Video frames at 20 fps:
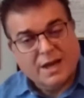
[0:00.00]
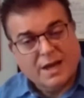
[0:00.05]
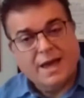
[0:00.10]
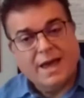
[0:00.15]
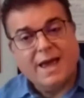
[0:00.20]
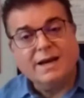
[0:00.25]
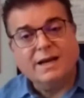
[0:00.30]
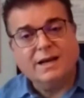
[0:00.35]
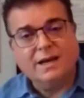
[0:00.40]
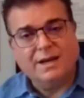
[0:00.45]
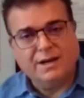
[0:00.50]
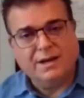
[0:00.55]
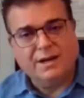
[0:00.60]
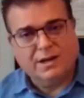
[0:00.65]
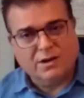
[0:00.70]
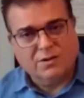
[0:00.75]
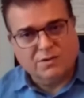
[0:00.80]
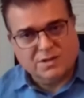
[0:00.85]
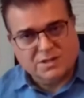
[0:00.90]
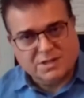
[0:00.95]
and
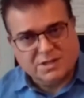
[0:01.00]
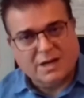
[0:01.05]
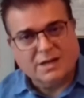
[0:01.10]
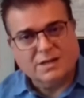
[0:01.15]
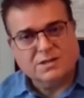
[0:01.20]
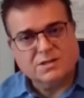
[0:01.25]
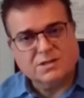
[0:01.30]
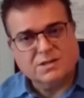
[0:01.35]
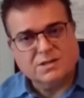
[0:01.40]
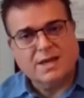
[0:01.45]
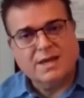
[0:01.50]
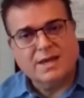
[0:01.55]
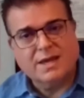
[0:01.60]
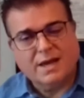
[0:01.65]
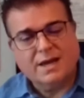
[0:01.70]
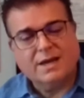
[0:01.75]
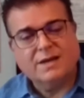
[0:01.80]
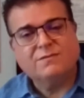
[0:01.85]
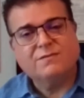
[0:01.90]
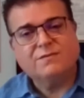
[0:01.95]
clinical results they
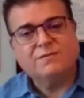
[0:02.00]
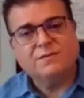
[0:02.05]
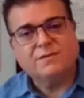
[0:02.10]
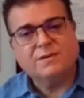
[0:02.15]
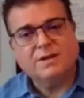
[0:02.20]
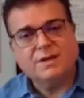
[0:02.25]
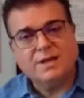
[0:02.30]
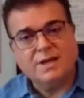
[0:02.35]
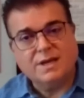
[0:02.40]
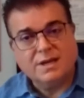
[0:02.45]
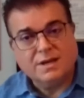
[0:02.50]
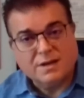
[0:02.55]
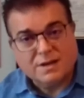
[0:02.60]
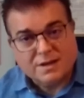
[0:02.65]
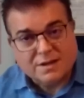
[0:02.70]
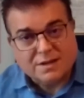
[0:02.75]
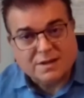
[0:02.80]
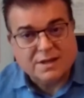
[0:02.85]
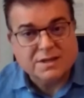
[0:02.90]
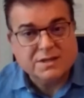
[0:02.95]
had
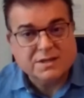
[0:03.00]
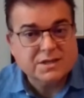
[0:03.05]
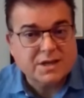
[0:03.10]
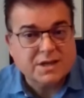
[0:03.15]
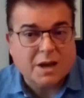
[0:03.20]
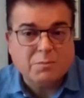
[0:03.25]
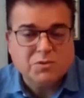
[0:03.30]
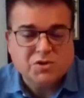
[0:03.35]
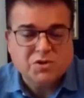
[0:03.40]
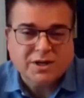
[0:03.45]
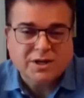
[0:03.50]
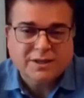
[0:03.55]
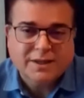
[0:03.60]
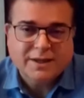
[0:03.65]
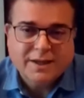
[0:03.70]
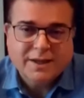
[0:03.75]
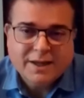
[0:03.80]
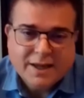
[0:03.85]
in this subject.